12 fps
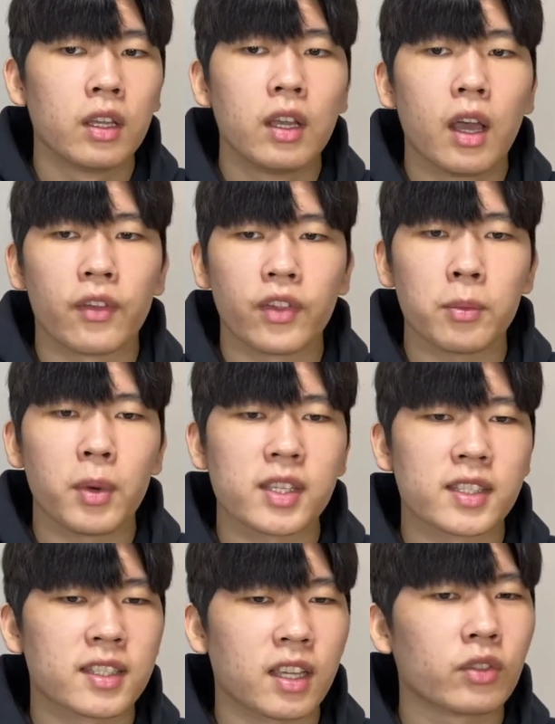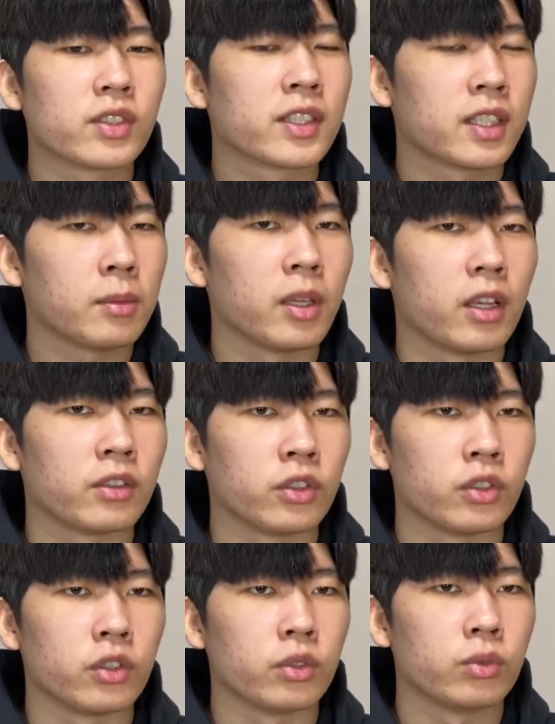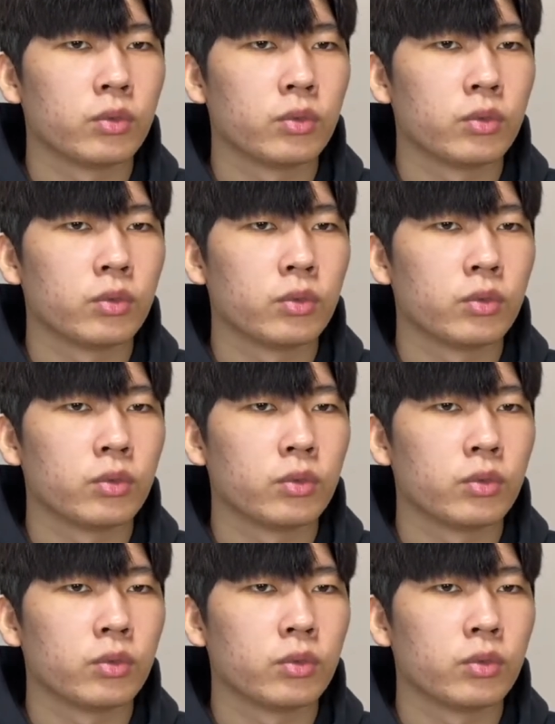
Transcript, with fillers: as they might sound similar to you.